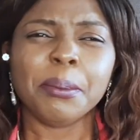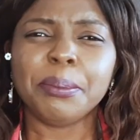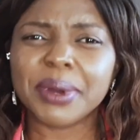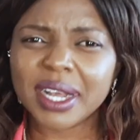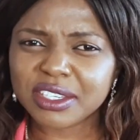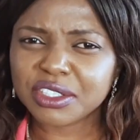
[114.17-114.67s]

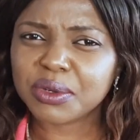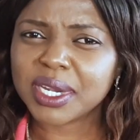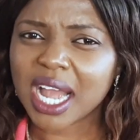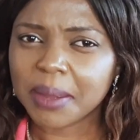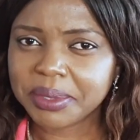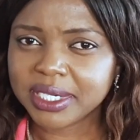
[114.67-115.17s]
But you know what
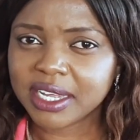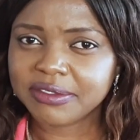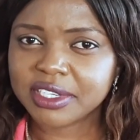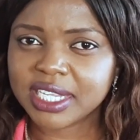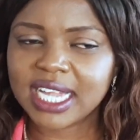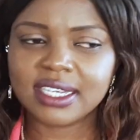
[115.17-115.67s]
happened
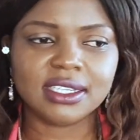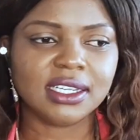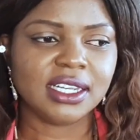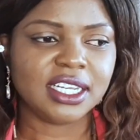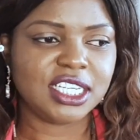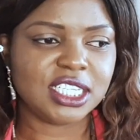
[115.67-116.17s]
after that?
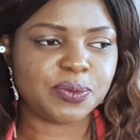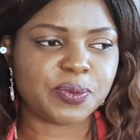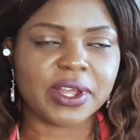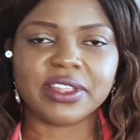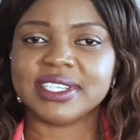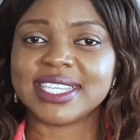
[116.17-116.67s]
His
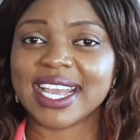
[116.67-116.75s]
brothers